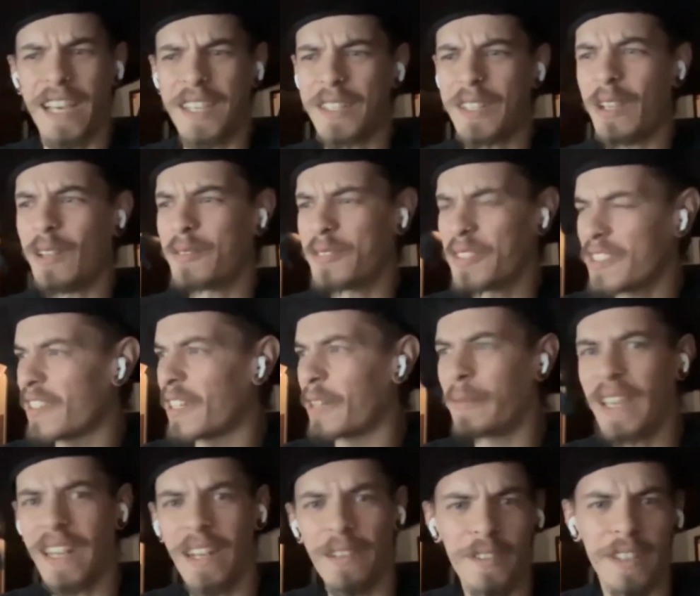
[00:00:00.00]
you know, I was just like,
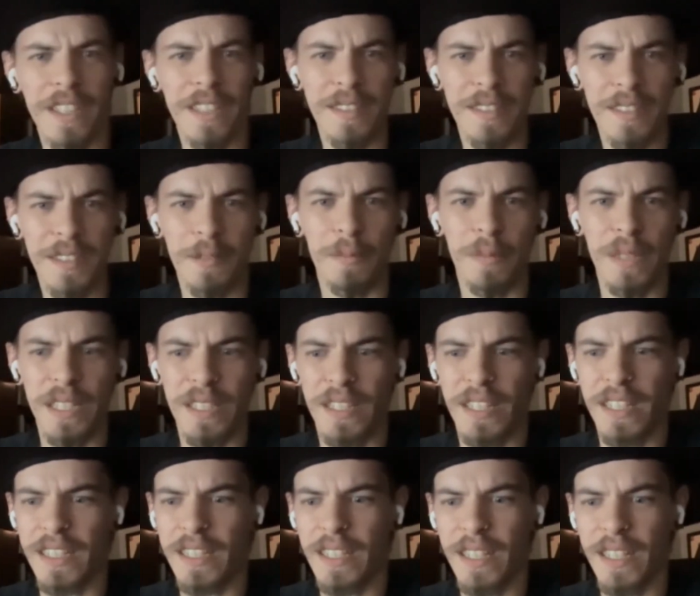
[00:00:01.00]
man, I feel like this could be
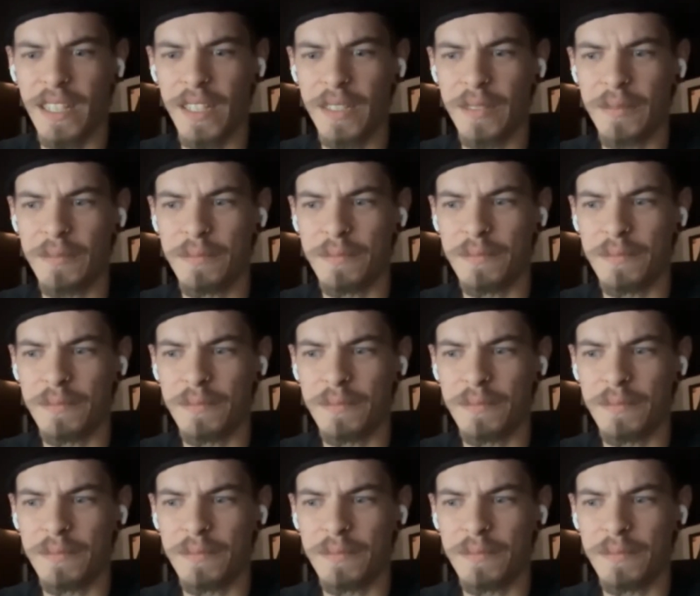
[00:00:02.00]
like a,